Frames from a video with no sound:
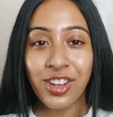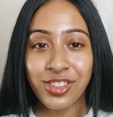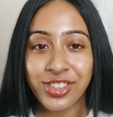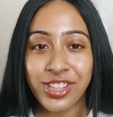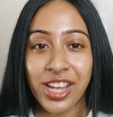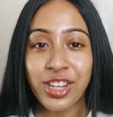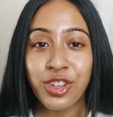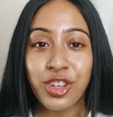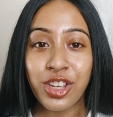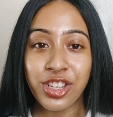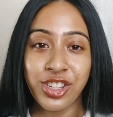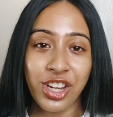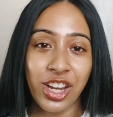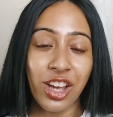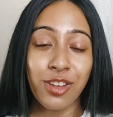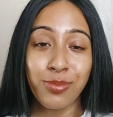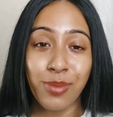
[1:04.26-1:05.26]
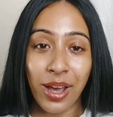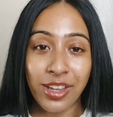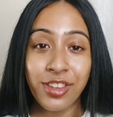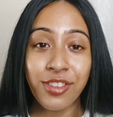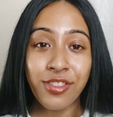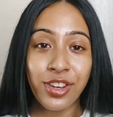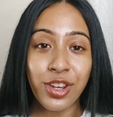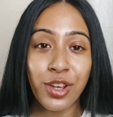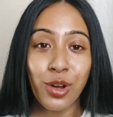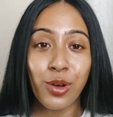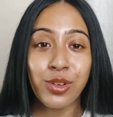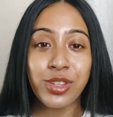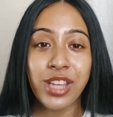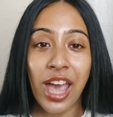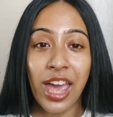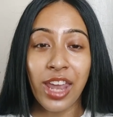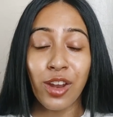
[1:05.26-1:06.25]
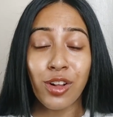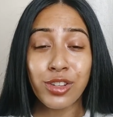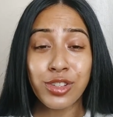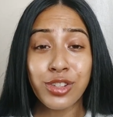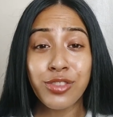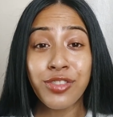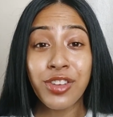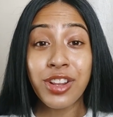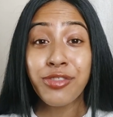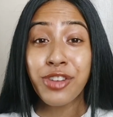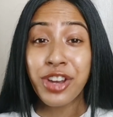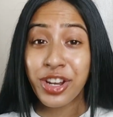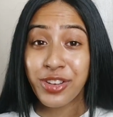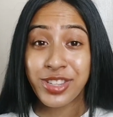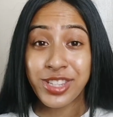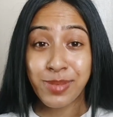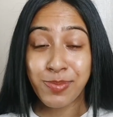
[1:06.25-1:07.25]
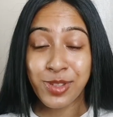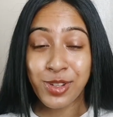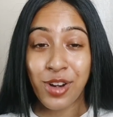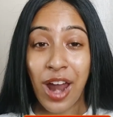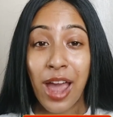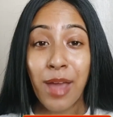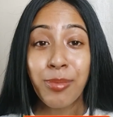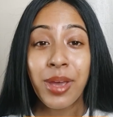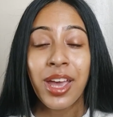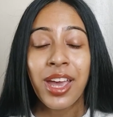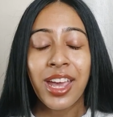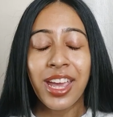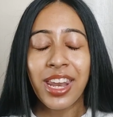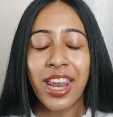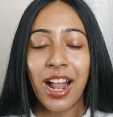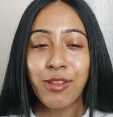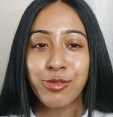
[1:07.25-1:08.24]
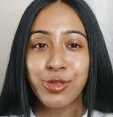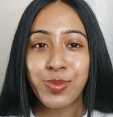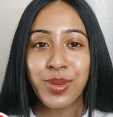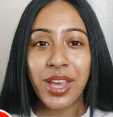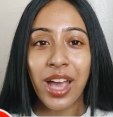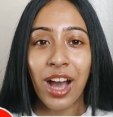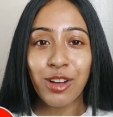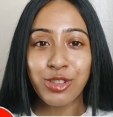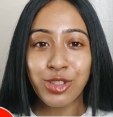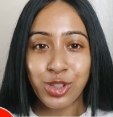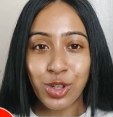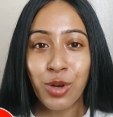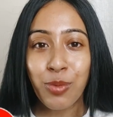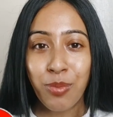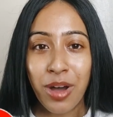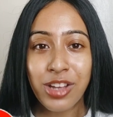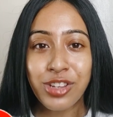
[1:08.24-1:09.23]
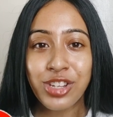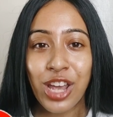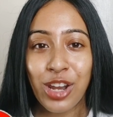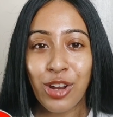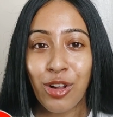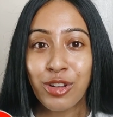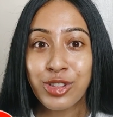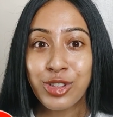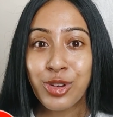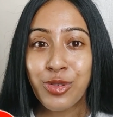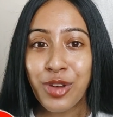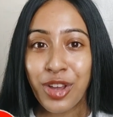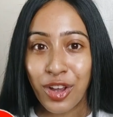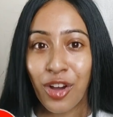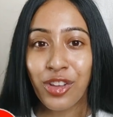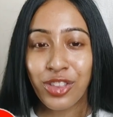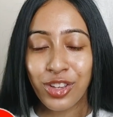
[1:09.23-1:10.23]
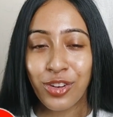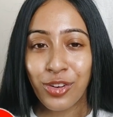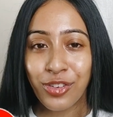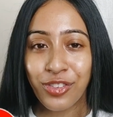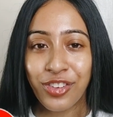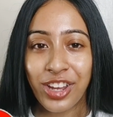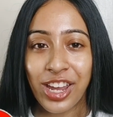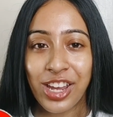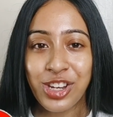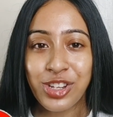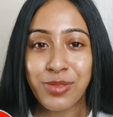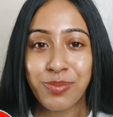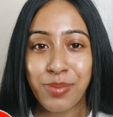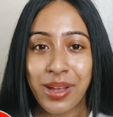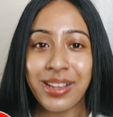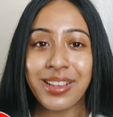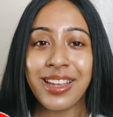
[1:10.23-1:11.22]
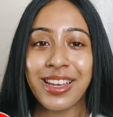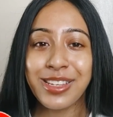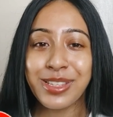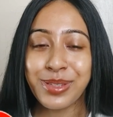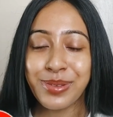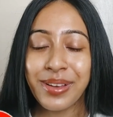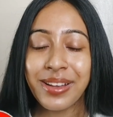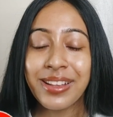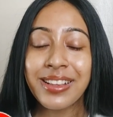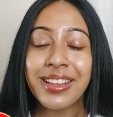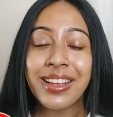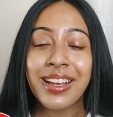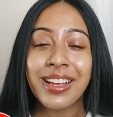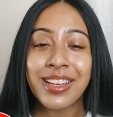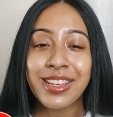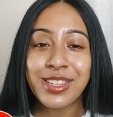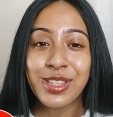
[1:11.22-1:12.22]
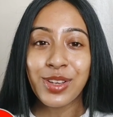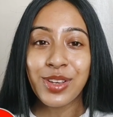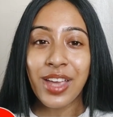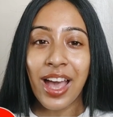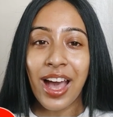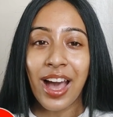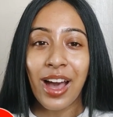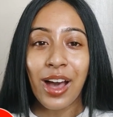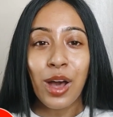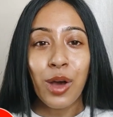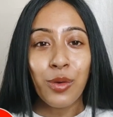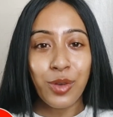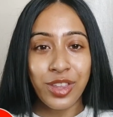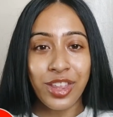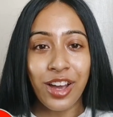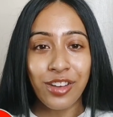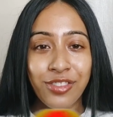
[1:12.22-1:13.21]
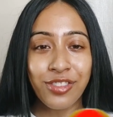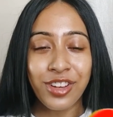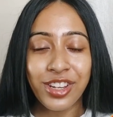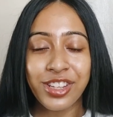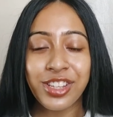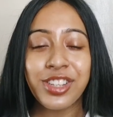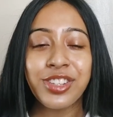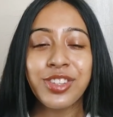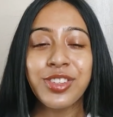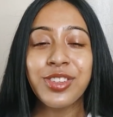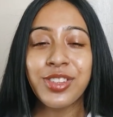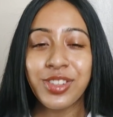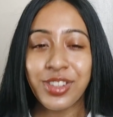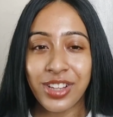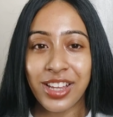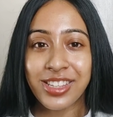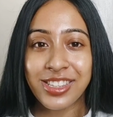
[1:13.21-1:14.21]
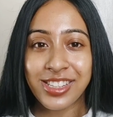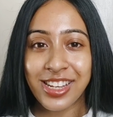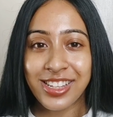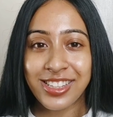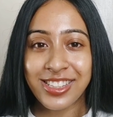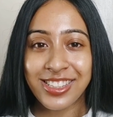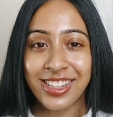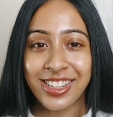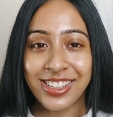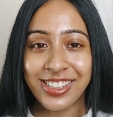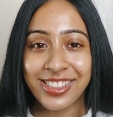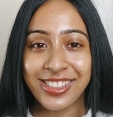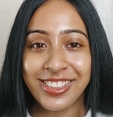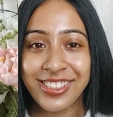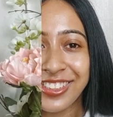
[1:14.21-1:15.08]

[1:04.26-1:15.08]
content. You can check out my other videos and also feel free to subscribe. It helps me out so much and also ring on the notification bell as well. So yeah, without further ado, let's get started.